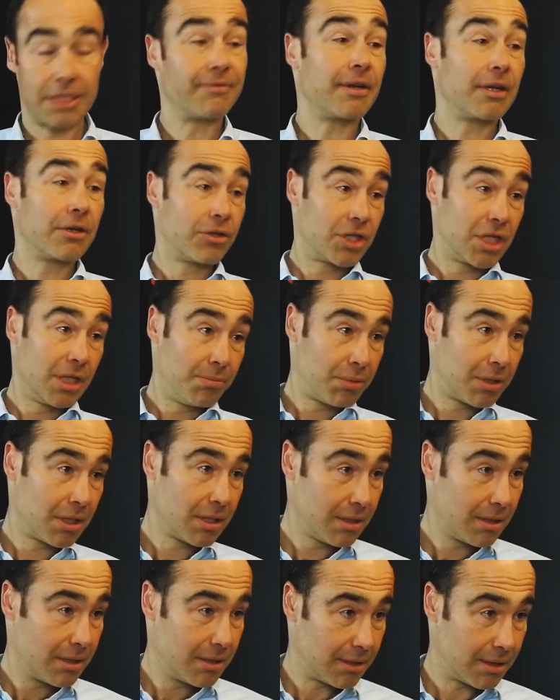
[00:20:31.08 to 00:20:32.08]
It's very cheap.
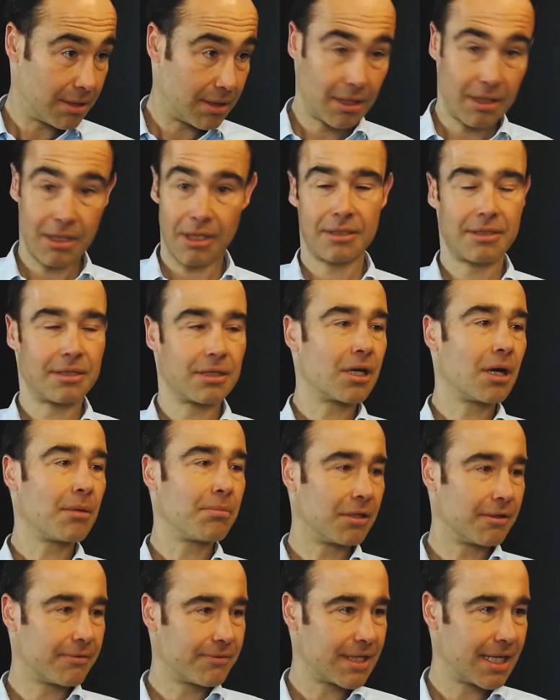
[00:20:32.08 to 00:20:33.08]
It costs a
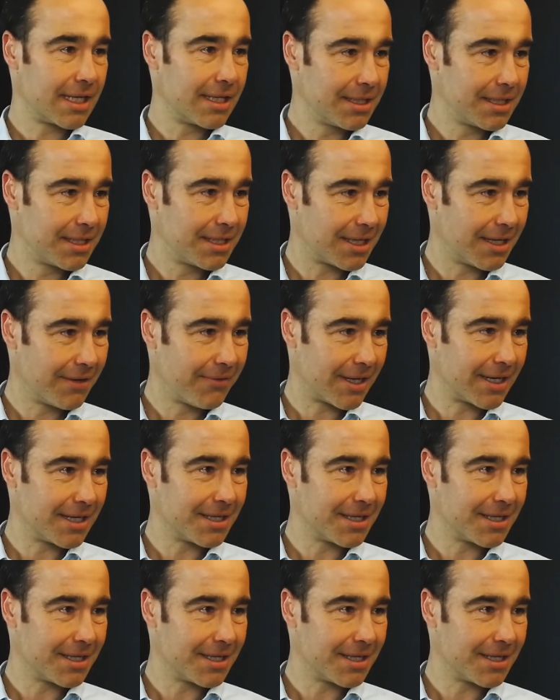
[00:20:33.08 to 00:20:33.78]
couple of cents, if